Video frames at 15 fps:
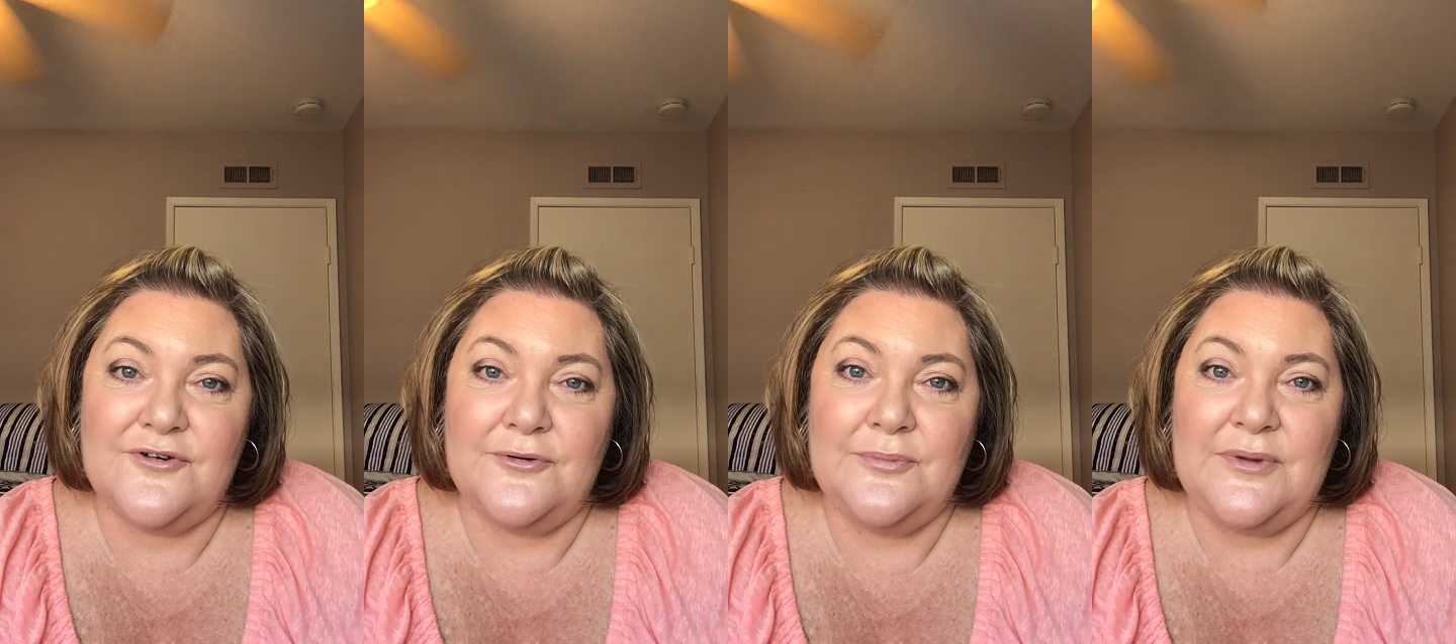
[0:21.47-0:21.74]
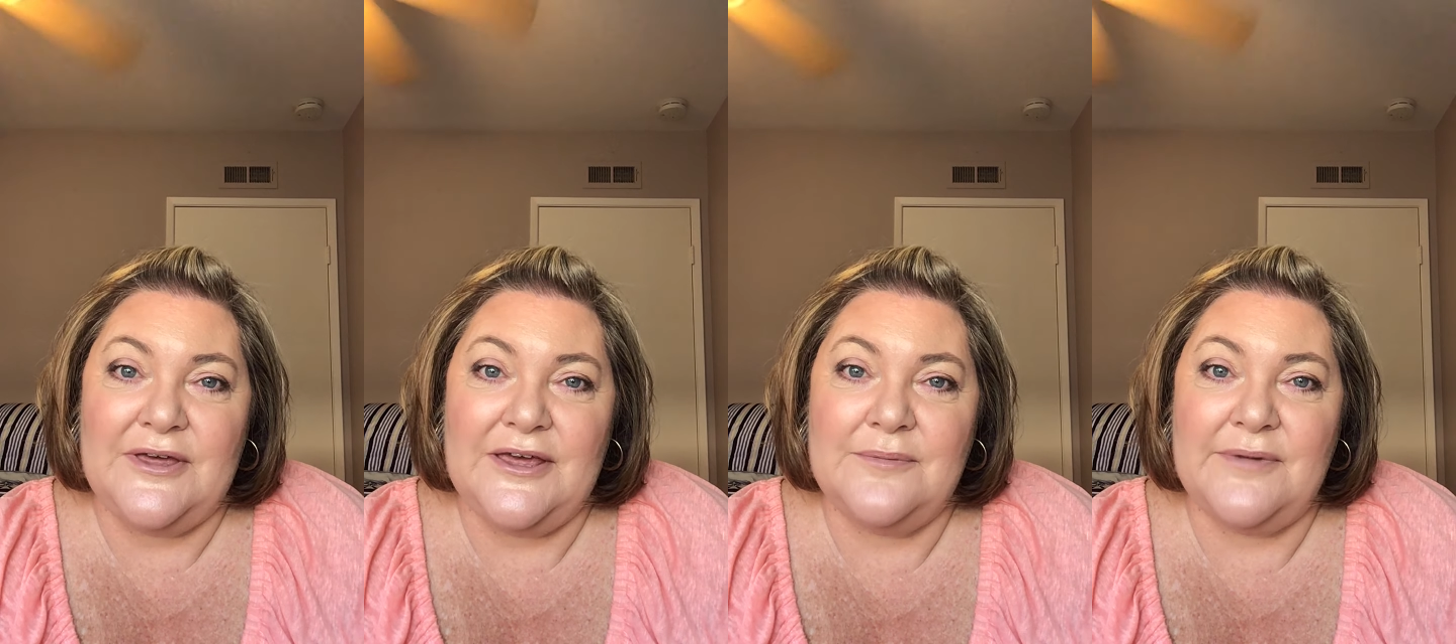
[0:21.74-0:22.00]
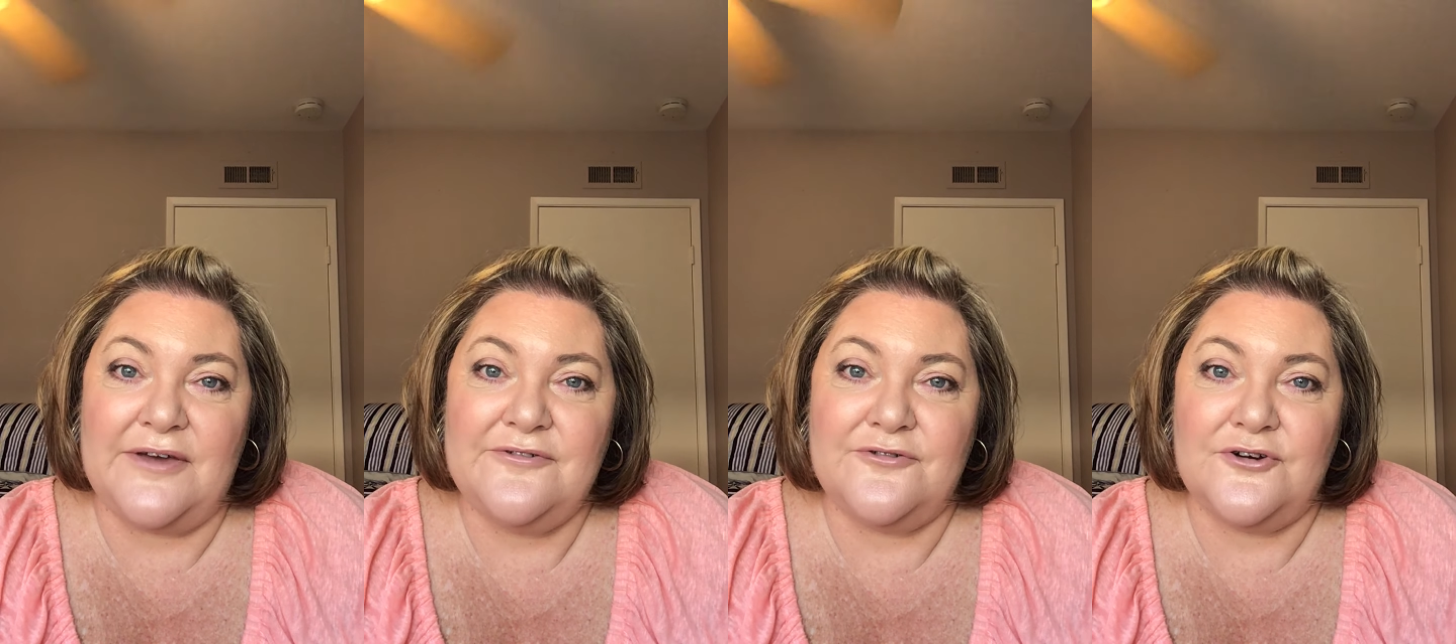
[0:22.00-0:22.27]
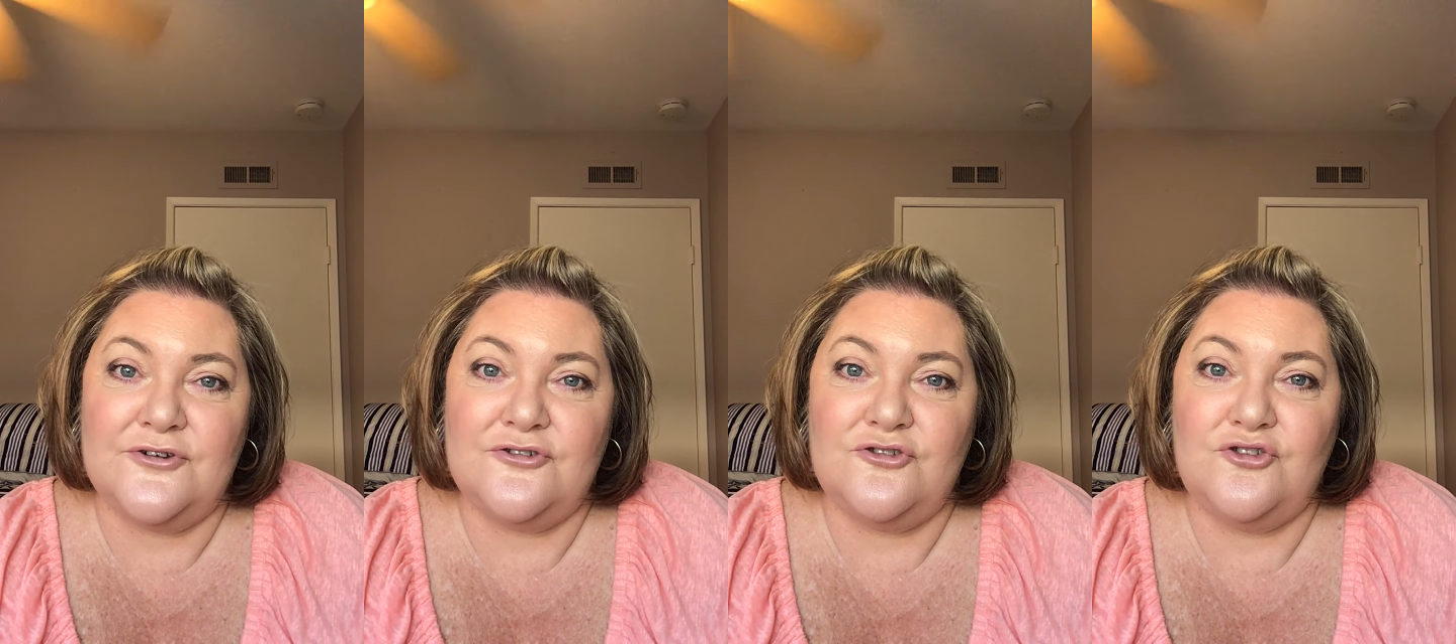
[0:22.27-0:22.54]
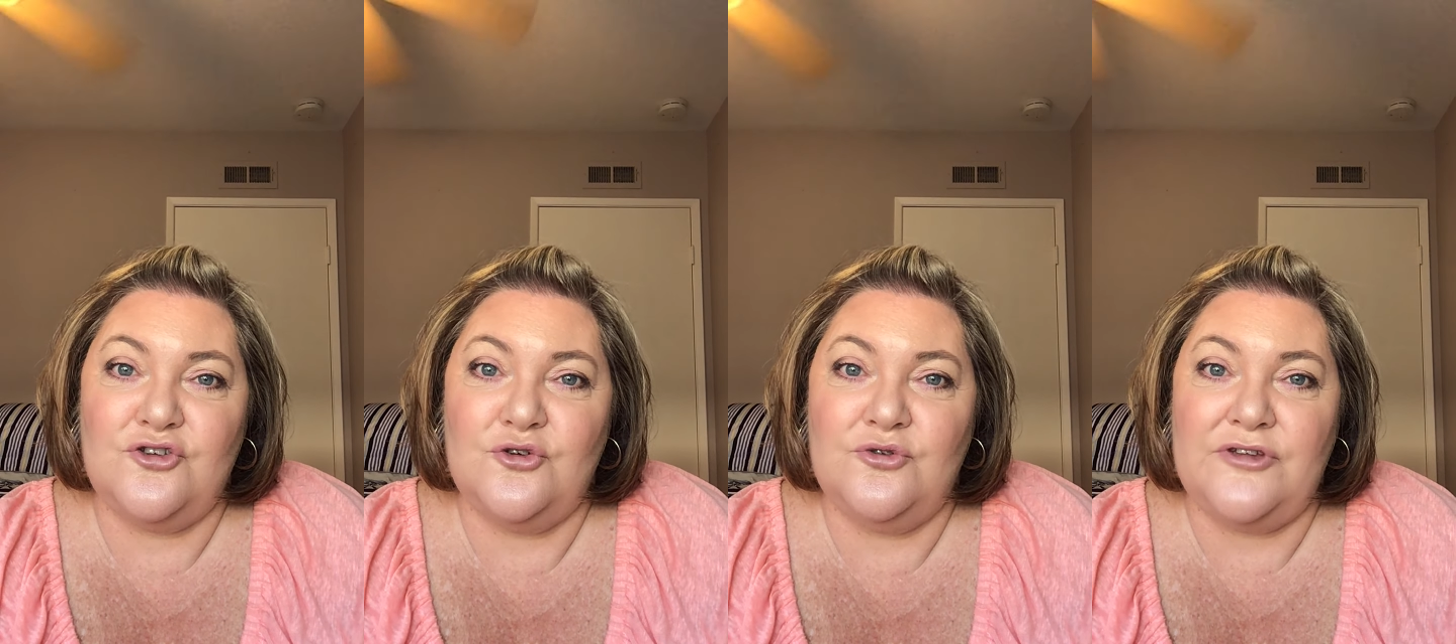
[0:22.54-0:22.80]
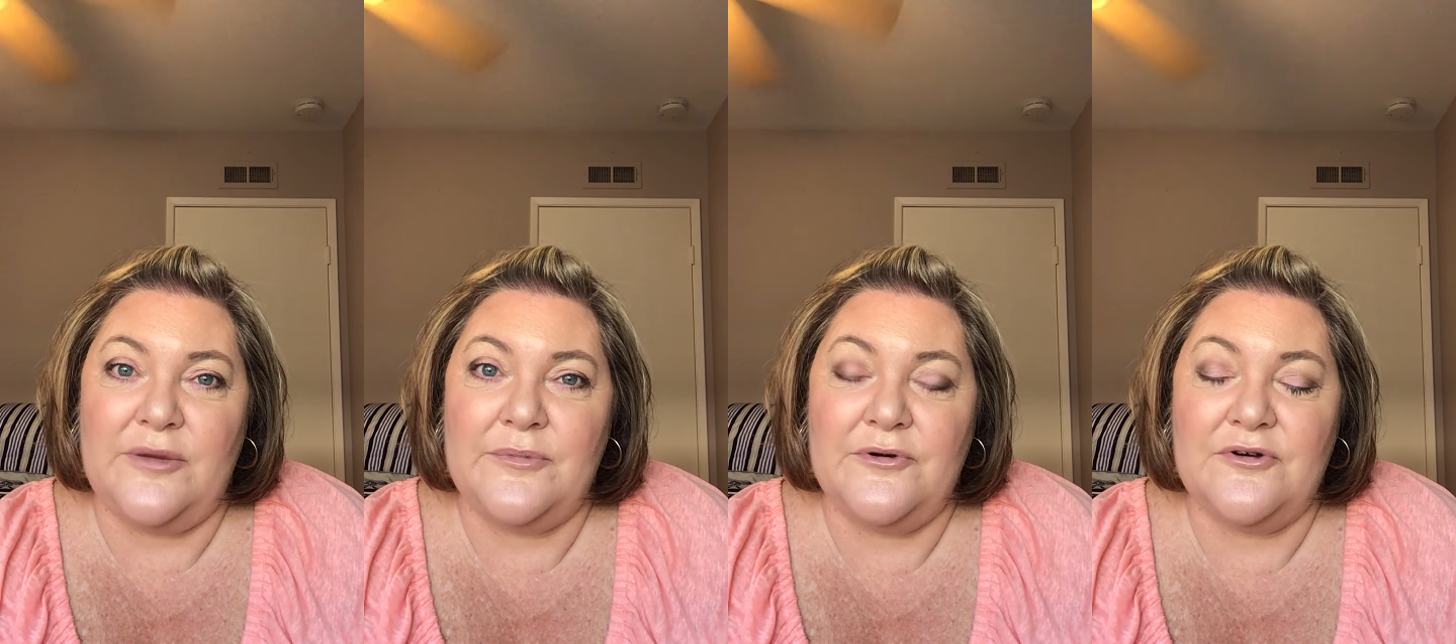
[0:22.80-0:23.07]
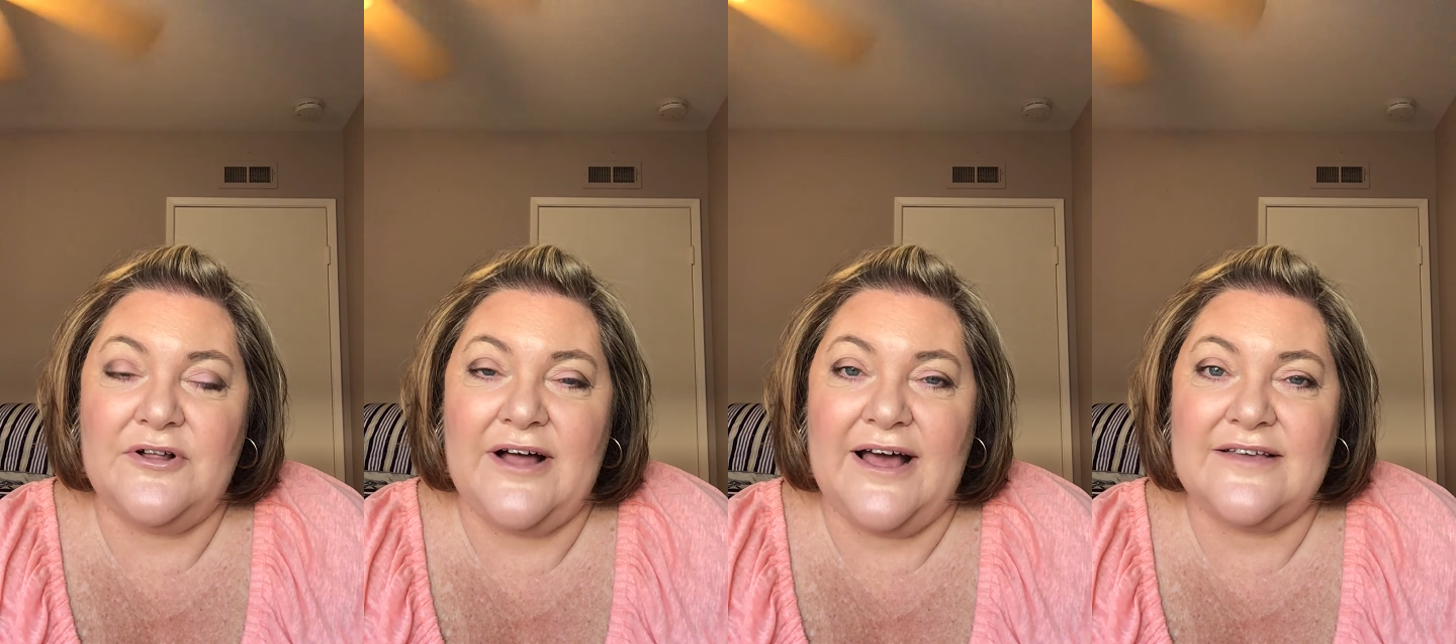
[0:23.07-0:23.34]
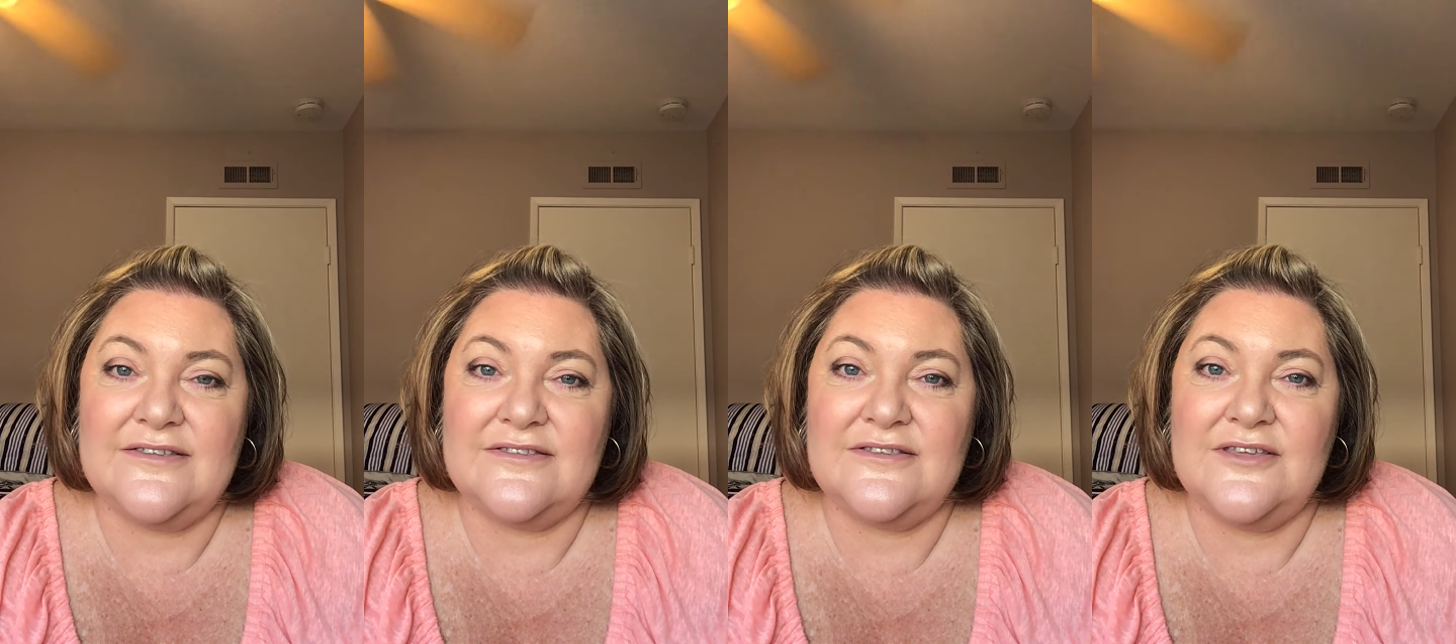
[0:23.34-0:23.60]
for being my first two demo
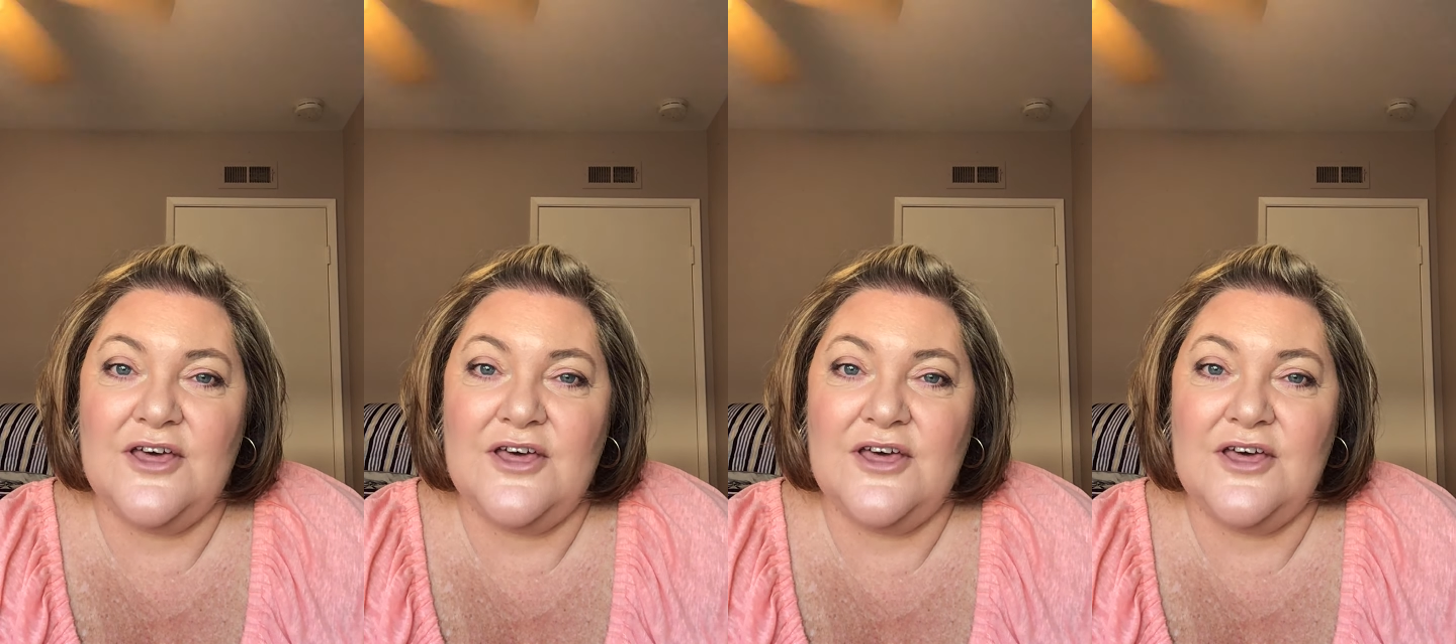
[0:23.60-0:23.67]
class